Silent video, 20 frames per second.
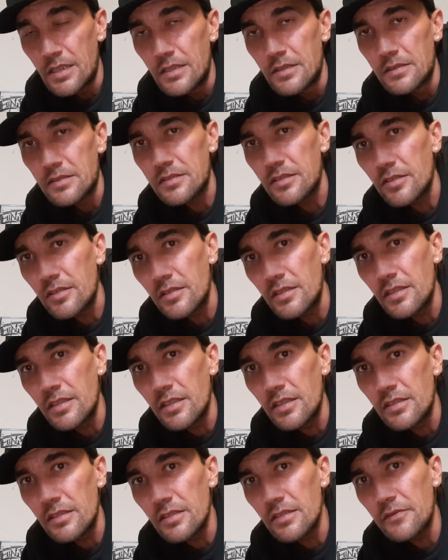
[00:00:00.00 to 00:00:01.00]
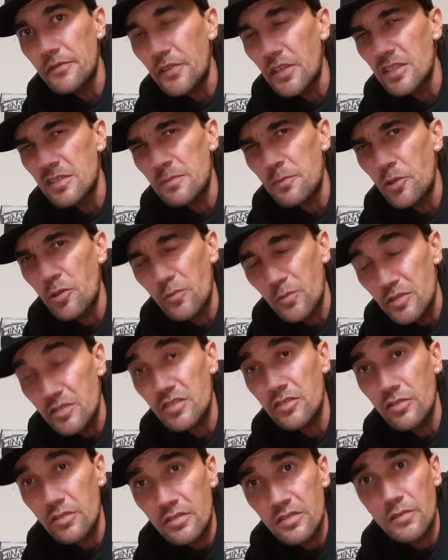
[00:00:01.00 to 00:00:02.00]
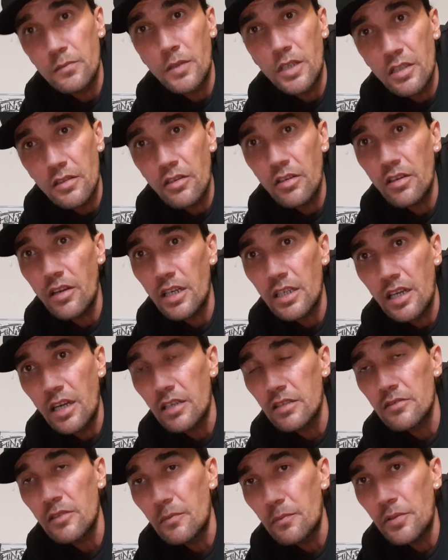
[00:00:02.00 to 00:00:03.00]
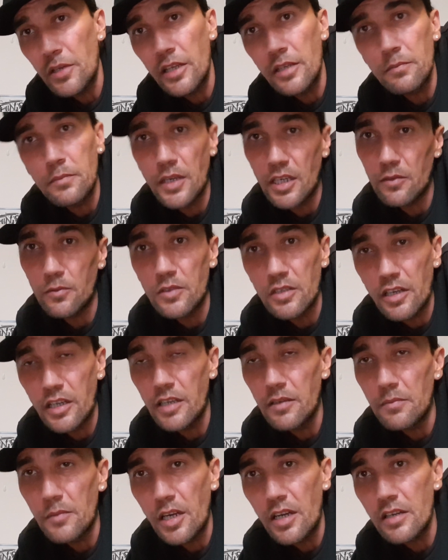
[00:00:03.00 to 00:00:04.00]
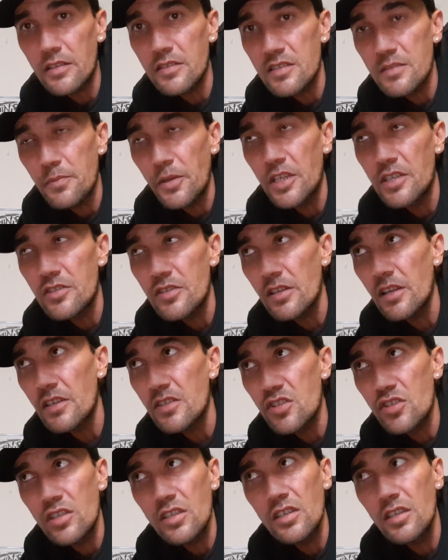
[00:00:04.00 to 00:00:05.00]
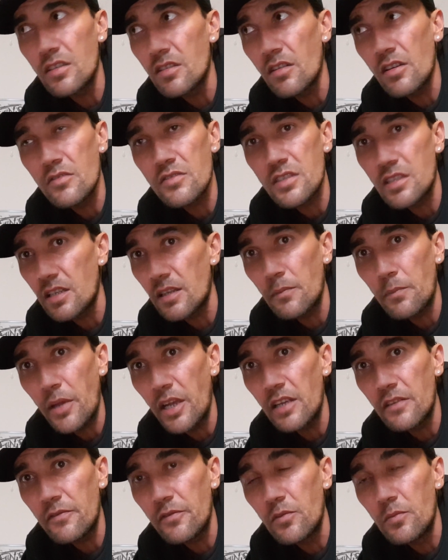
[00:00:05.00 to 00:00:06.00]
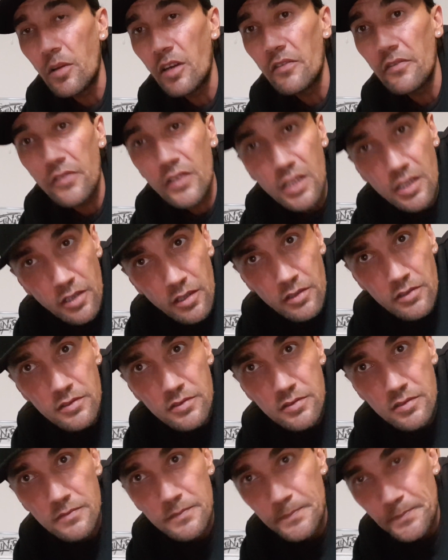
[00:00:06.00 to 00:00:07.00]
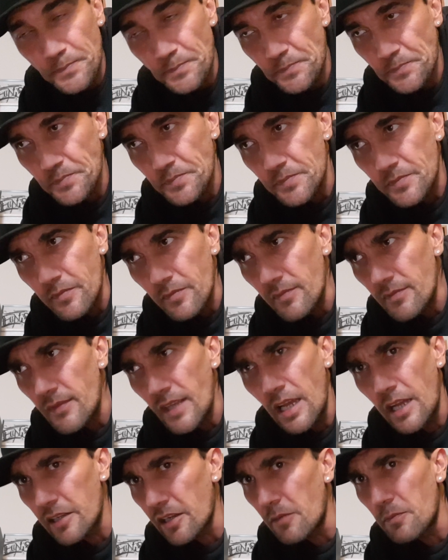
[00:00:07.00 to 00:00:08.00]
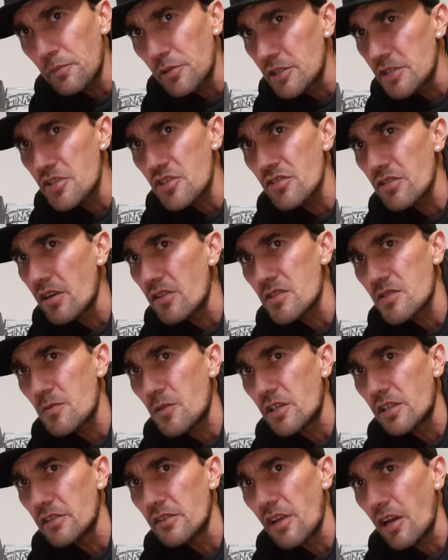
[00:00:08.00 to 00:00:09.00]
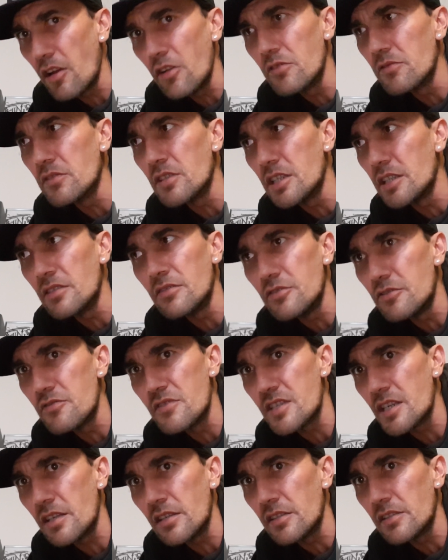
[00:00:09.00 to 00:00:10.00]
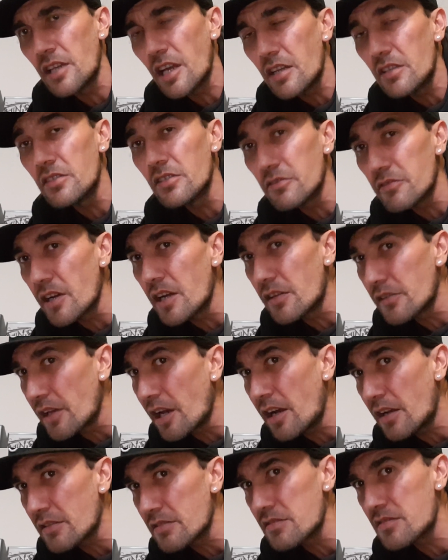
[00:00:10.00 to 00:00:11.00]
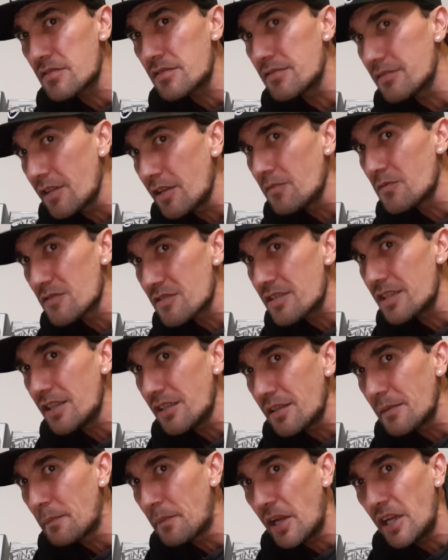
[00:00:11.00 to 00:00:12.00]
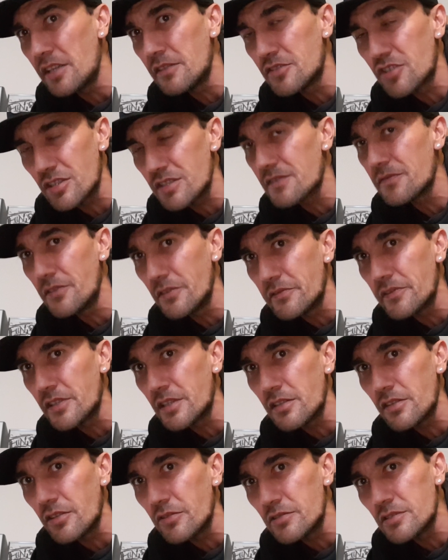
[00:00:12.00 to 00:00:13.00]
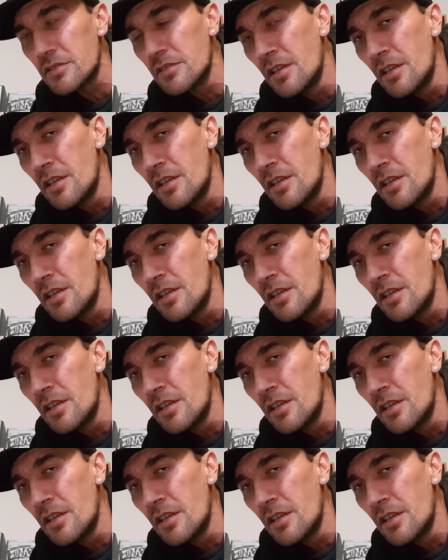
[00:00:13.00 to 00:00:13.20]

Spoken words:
So yeah, Facebook was good to me though. I can't complain. Back when I had my artist page last year, I was getting paid for my videos. And I'm pretty sure I was one of the only New Zealand underground artists that was getting paid just for videos.